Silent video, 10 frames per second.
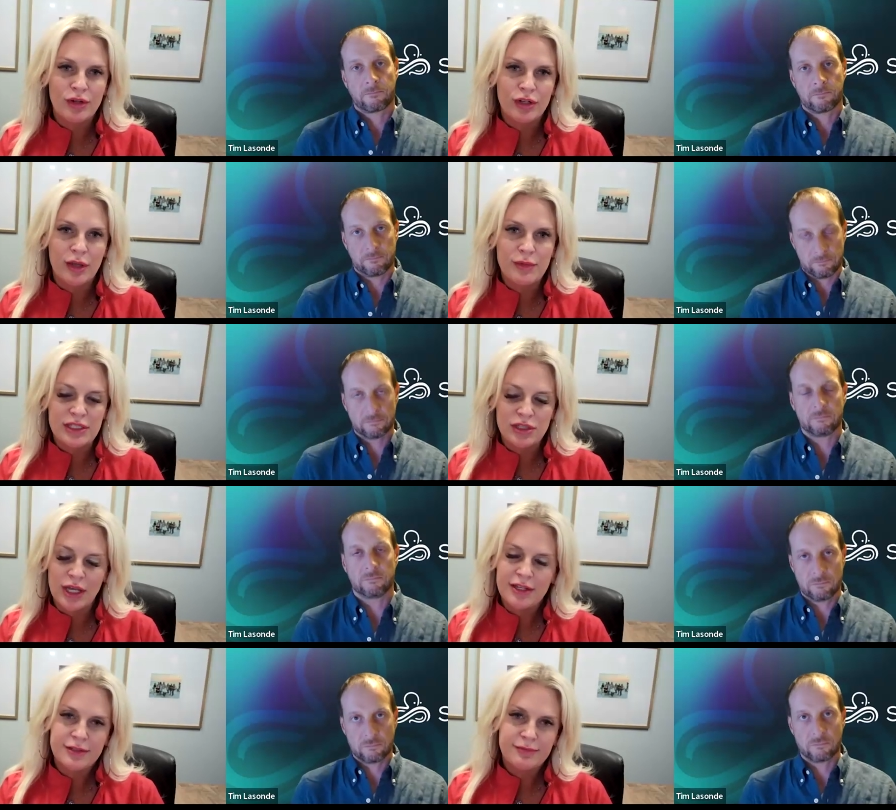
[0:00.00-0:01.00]
Speaker 1: partner coming to
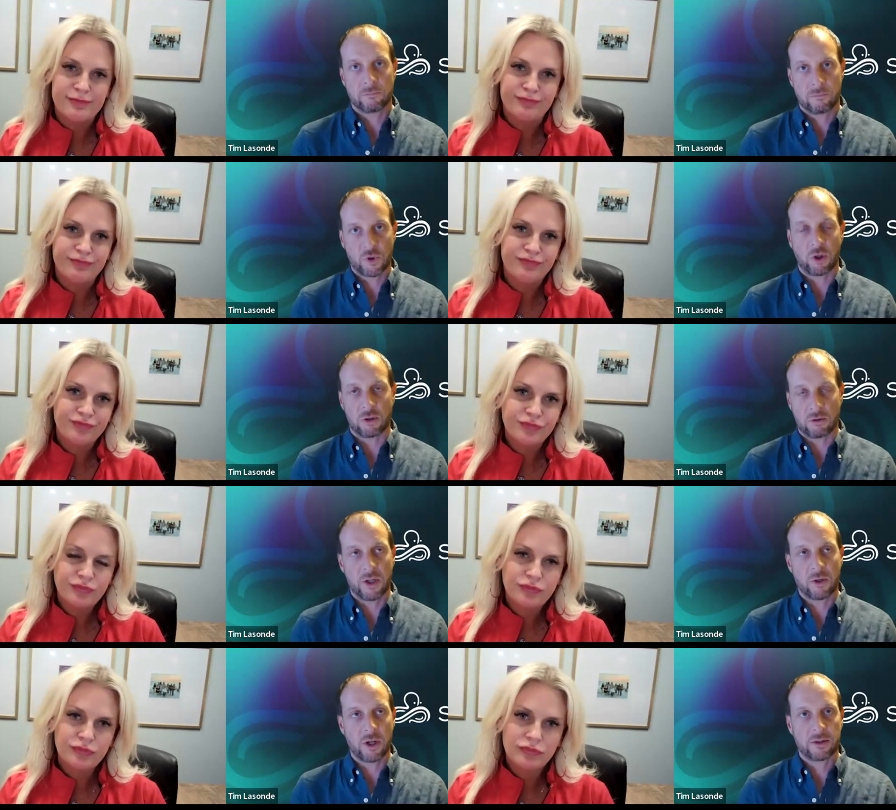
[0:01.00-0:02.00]
you guys.
Speaker 2: Sure,
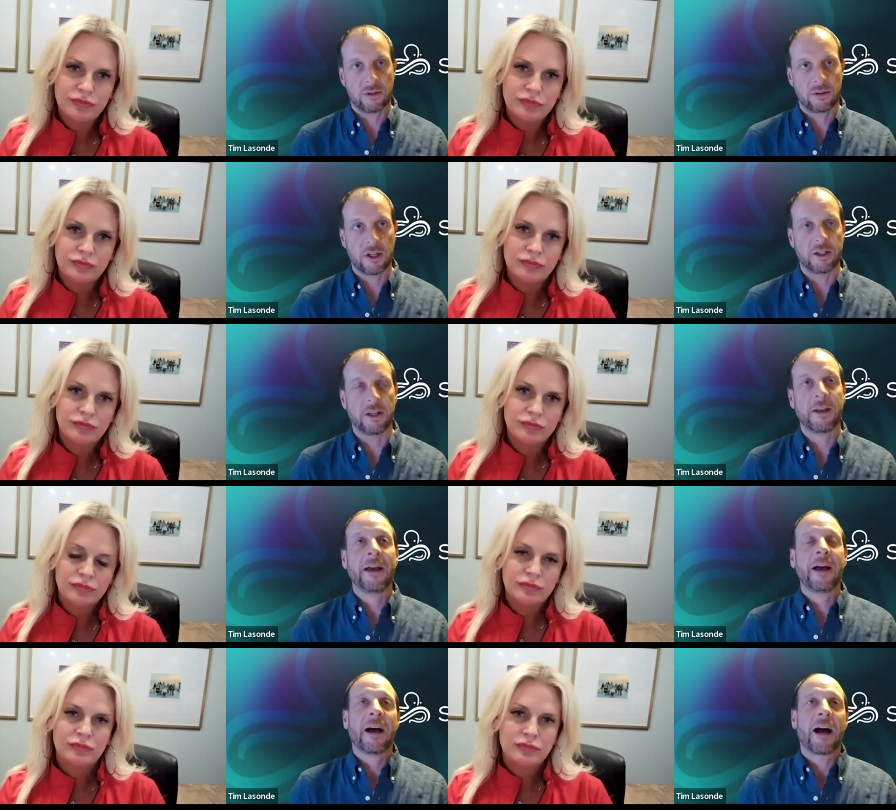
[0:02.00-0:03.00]
great question, Tonya.
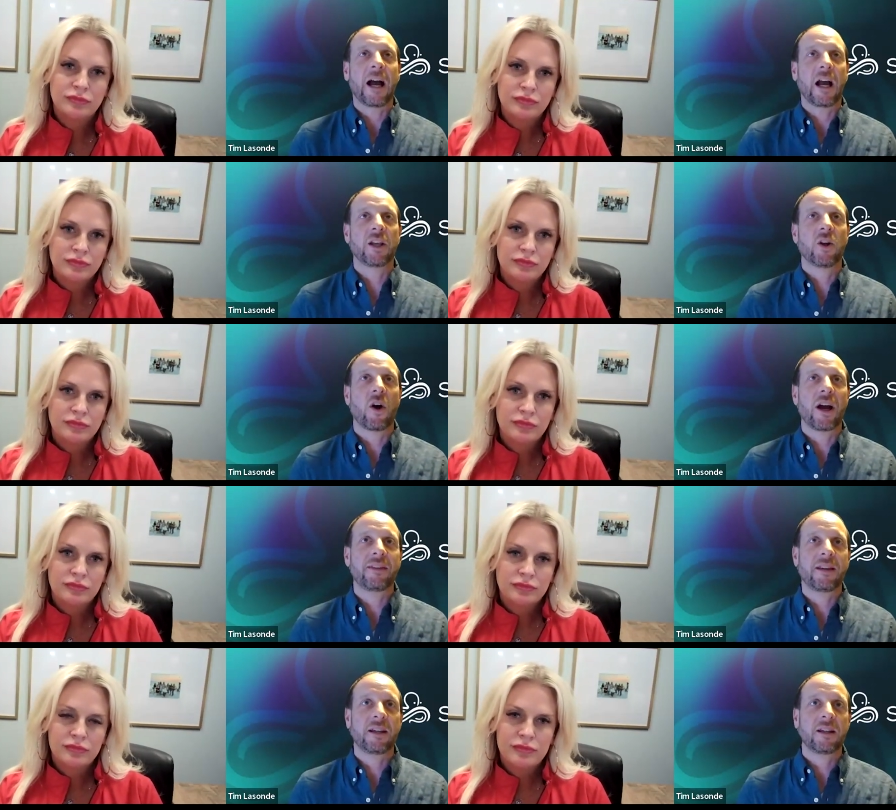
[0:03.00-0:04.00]
You know, I
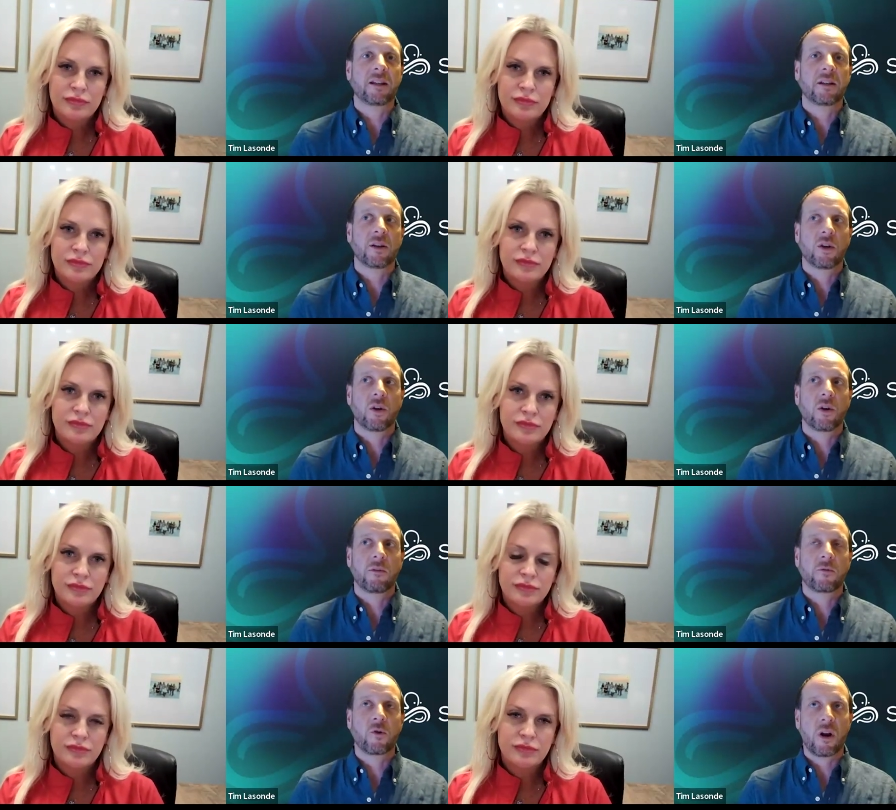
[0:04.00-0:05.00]
think
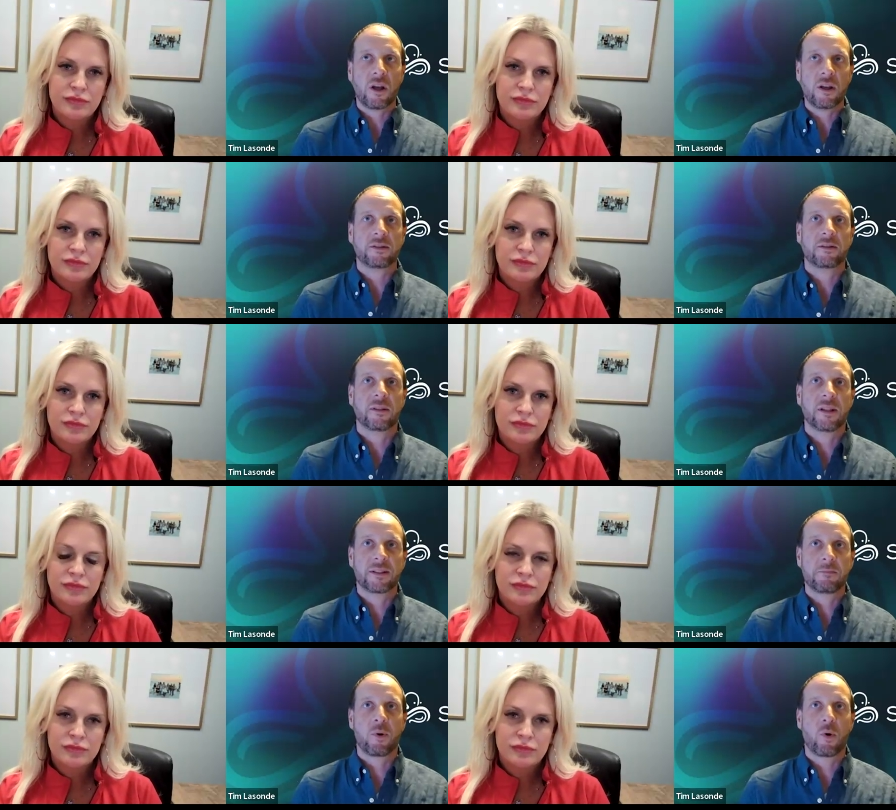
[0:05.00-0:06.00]
for us, it's
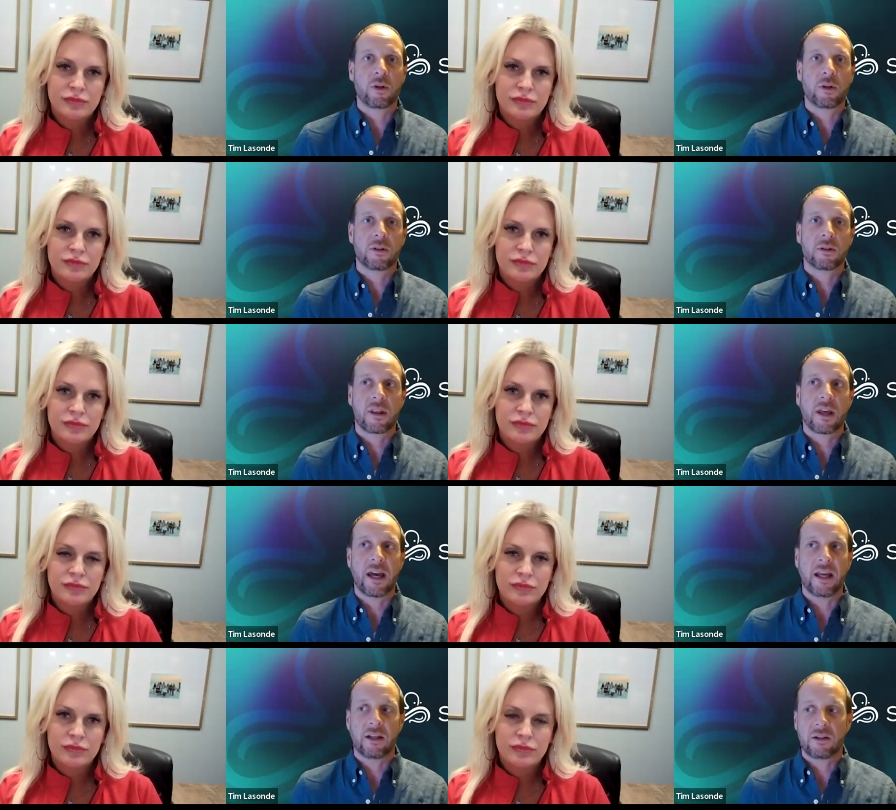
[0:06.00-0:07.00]
important
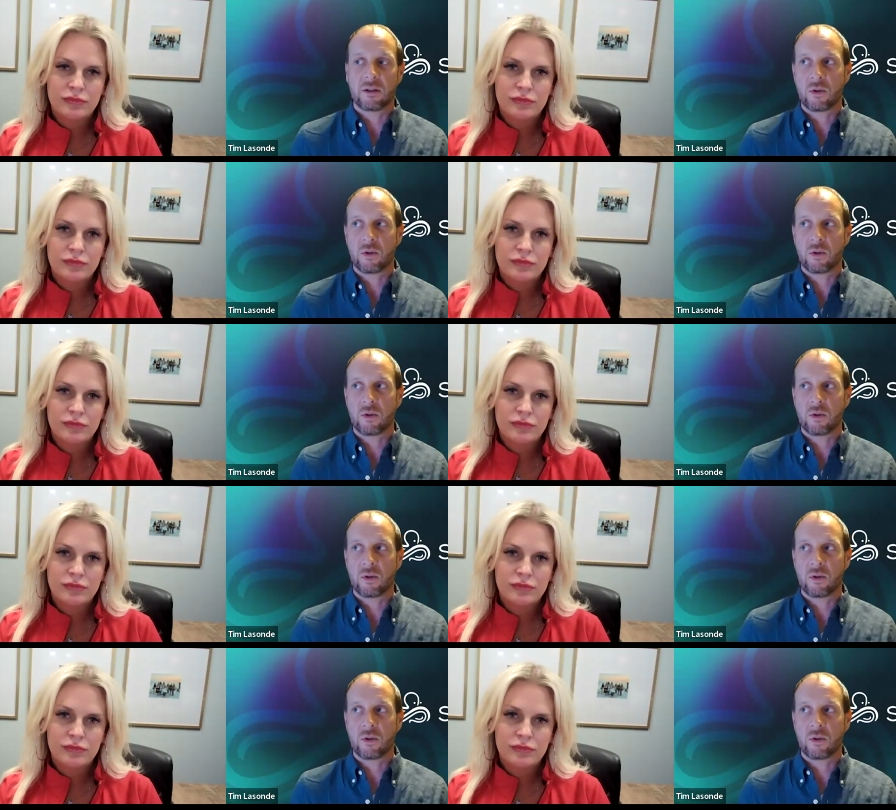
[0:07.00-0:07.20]
that